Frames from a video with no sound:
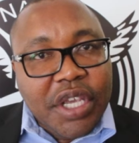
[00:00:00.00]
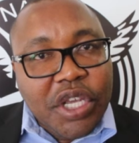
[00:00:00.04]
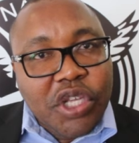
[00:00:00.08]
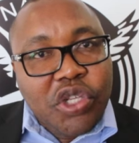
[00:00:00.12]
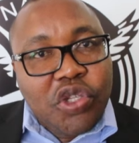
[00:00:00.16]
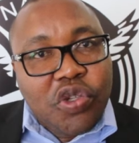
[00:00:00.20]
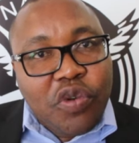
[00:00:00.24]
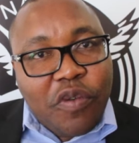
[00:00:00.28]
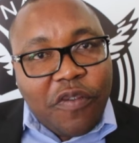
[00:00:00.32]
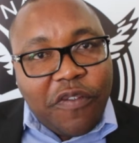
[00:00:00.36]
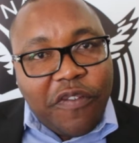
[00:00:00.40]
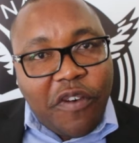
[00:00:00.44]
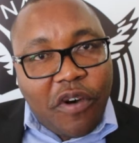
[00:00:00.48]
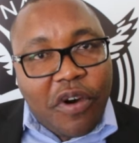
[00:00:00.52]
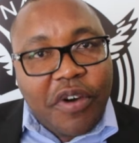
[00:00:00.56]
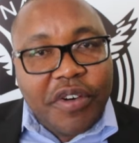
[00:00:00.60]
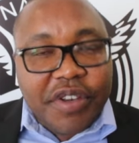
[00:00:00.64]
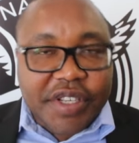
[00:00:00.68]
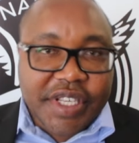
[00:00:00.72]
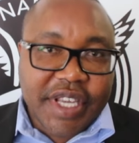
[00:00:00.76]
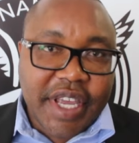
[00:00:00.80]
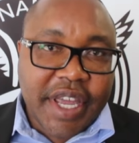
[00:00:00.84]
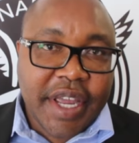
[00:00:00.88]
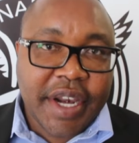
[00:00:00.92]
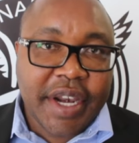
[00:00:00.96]
into
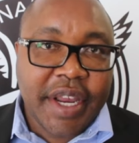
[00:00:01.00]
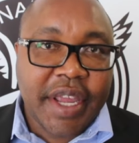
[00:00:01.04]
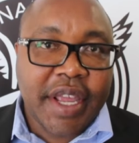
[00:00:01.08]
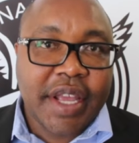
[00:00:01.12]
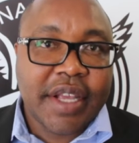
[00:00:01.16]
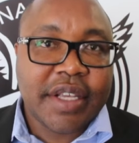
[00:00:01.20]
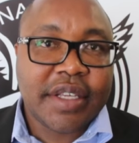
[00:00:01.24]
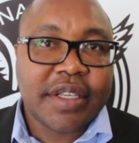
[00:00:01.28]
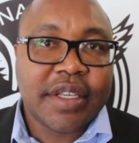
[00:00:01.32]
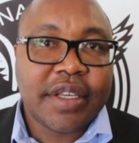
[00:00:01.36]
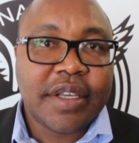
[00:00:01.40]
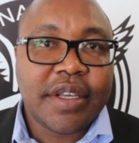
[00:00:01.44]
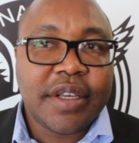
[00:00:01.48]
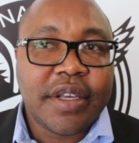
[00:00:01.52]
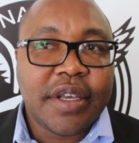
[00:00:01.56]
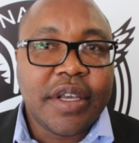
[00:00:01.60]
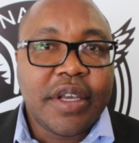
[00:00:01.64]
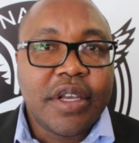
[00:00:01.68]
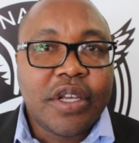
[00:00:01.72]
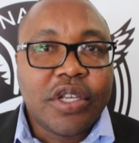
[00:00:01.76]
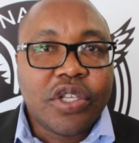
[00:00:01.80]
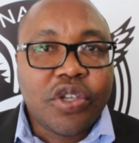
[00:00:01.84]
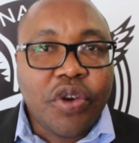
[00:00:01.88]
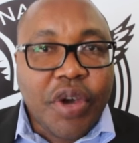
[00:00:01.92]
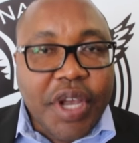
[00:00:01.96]
focus areas.
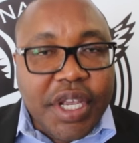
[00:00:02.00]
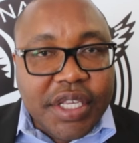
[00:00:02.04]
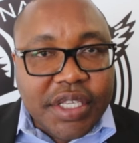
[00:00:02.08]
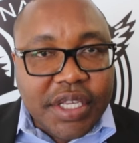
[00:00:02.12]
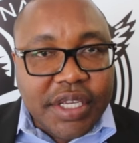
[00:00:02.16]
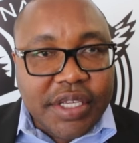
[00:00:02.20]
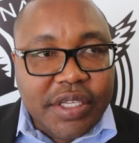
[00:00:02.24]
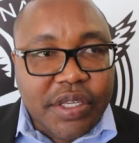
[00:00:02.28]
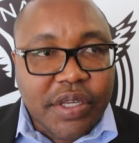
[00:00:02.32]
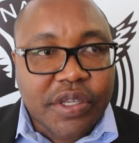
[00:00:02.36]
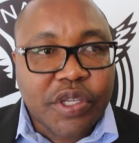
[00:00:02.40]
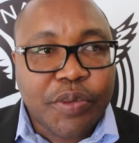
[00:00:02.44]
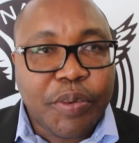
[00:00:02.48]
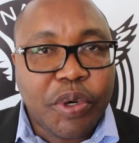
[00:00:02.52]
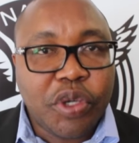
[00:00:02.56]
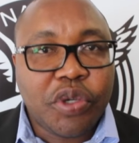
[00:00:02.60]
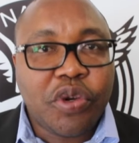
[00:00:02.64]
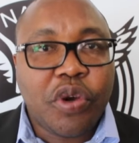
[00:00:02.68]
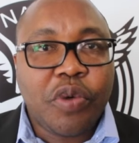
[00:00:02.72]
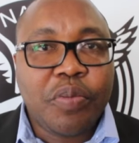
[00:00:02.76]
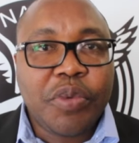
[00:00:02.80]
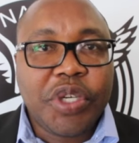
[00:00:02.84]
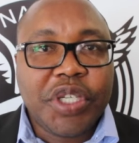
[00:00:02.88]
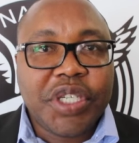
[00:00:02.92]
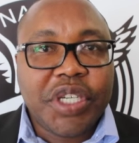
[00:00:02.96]
So as a sport
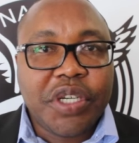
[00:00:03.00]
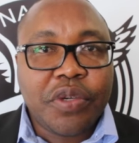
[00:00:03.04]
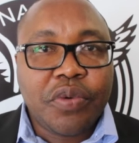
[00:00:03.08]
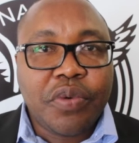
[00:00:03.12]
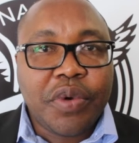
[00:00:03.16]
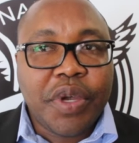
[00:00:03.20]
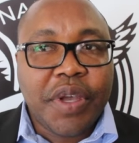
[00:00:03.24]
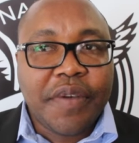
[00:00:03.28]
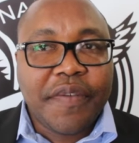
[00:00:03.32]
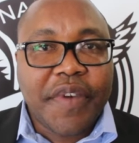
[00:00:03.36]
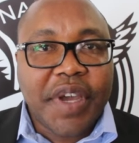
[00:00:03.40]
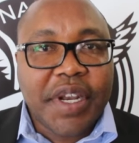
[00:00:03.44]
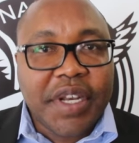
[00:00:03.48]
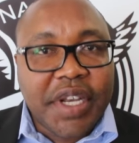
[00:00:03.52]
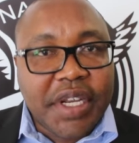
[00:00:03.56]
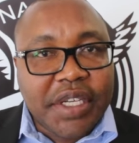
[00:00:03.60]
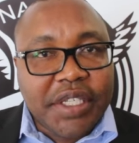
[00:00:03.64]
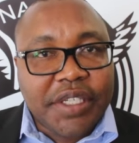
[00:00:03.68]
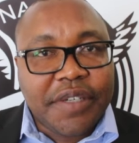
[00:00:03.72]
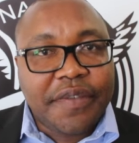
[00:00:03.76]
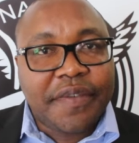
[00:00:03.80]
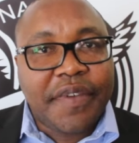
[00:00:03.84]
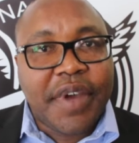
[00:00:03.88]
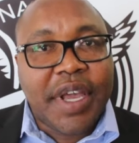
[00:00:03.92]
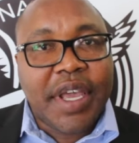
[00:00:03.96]
commission, we have
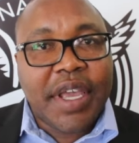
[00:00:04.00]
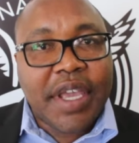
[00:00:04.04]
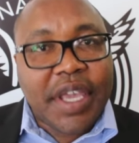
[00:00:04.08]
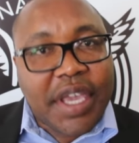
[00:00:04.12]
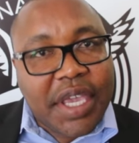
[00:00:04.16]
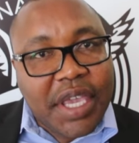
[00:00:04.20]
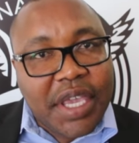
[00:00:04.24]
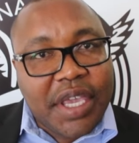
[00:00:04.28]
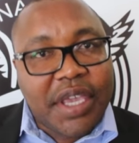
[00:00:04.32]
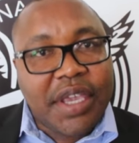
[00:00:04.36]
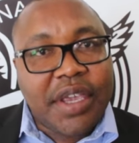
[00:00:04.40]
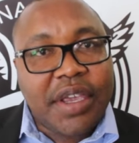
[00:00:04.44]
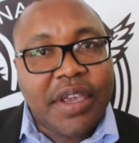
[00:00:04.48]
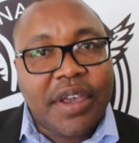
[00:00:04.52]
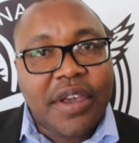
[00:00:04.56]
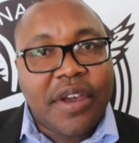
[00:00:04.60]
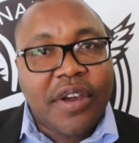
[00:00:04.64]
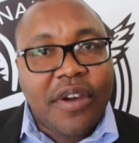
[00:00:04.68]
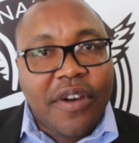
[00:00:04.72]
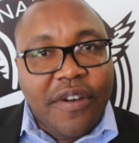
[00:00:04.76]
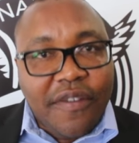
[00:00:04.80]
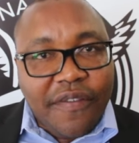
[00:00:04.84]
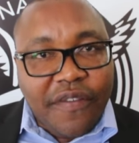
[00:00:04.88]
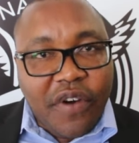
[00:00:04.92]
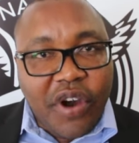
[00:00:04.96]
identified key
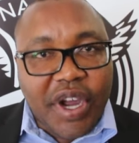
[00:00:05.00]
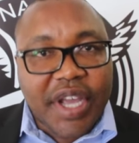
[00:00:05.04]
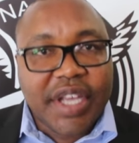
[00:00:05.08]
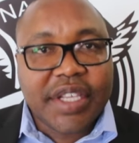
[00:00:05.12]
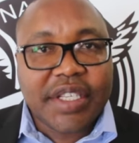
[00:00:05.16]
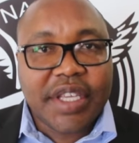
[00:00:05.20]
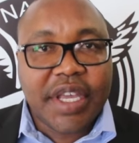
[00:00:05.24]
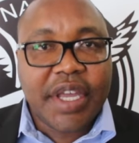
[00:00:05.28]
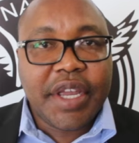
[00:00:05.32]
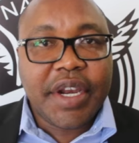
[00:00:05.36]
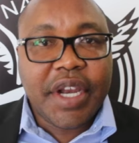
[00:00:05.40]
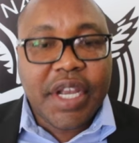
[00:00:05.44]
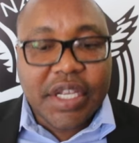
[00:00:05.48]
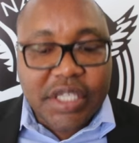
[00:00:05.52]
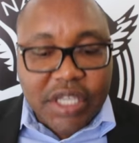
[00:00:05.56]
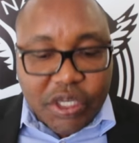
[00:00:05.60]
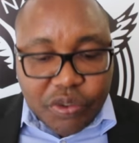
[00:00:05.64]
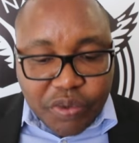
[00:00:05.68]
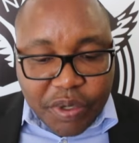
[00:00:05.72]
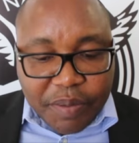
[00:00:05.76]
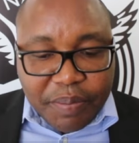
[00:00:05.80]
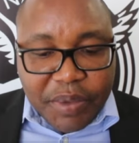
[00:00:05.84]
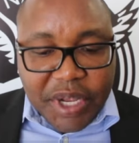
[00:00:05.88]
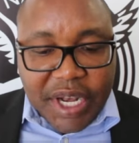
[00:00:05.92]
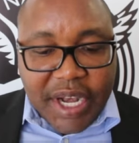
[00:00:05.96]
focus areas
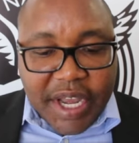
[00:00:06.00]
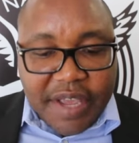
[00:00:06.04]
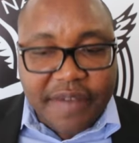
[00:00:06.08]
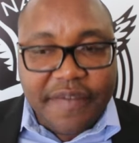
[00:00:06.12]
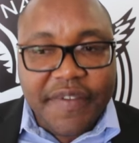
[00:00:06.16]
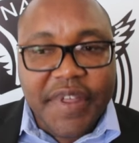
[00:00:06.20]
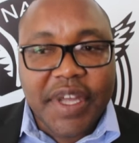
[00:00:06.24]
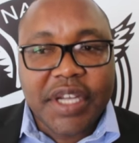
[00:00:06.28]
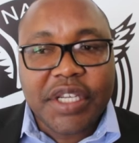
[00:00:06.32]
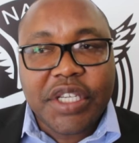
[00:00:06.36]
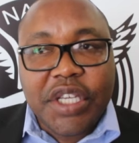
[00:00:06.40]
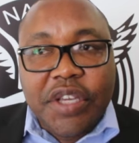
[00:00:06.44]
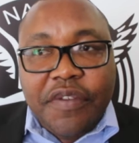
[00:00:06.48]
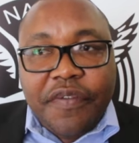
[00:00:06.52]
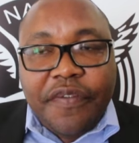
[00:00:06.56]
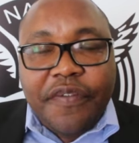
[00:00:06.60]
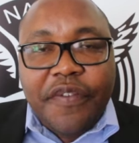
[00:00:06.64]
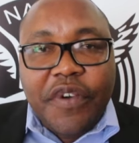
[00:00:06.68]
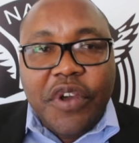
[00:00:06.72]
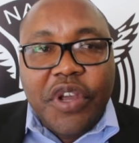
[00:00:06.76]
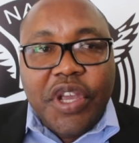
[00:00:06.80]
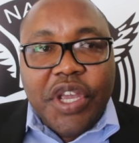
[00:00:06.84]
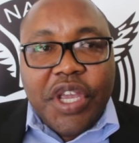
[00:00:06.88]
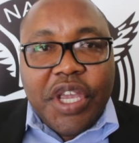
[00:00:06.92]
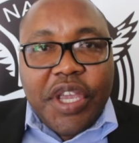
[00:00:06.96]
that we believe that
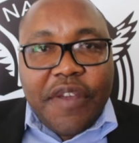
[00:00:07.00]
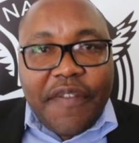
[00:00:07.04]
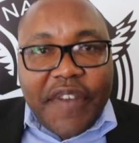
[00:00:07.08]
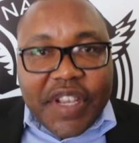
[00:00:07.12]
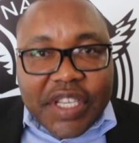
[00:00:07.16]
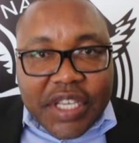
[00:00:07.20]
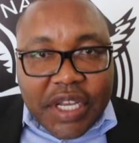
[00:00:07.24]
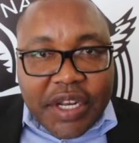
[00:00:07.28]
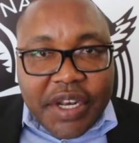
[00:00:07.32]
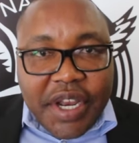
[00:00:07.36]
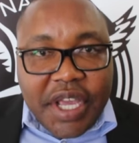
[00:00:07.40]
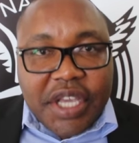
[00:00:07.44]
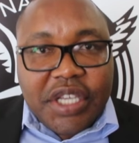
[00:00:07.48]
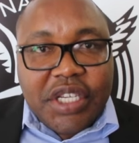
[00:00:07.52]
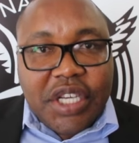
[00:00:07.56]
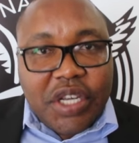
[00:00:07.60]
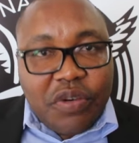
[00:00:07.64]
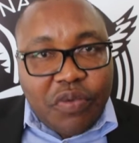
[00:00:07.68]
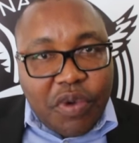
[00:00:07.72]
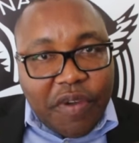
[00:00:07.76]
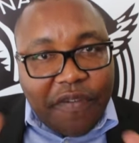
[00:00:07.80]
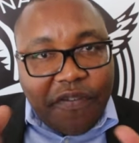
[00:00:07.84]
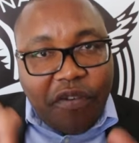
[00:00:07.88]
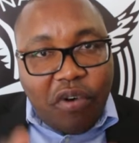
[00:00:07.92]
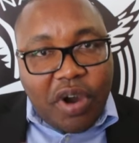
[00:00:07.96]
if as a
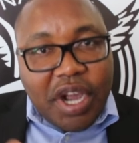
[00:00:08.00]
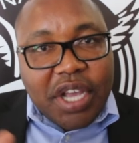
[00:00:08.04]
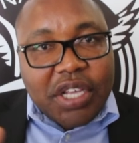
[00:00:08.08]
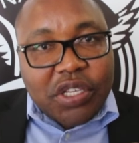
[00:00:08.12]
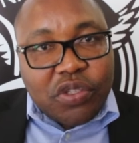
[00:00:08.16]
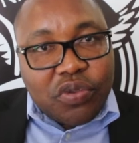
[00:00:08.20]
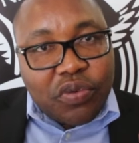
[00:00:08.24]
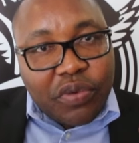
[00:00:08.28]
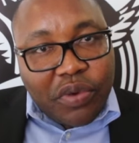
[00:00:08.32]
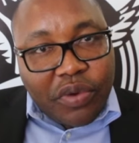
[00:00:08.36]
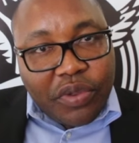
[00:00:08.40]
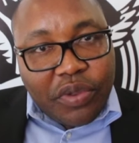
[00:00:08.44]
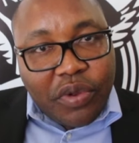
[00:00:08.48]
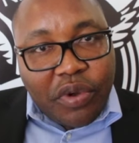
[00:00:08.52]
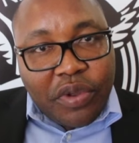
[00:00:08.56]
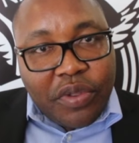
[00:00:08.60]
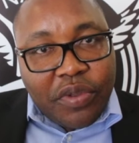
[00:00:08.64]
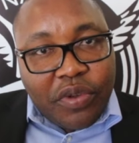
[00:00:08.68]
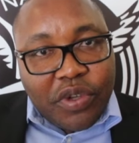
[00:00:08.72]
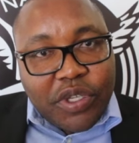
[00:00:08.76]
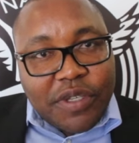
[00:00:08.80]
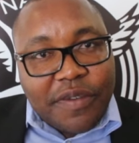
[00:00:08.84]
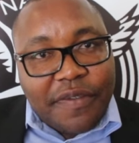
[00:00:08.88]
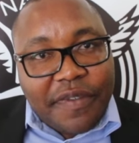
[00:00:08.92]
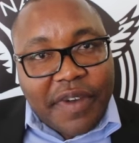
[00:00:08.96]
nation we focus on
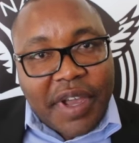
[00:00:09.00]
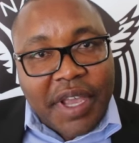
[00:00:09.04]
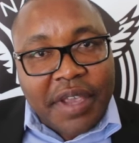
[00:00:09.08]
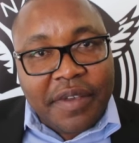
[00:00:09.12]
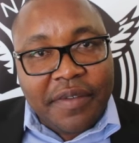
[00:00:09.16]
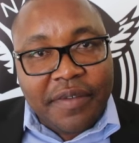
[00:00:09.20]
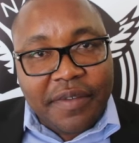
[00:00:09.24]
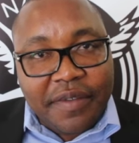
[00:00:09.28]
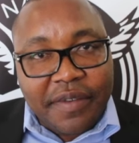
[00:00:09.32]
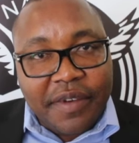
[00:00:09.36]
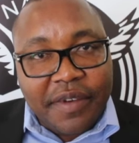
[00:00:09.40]
those 5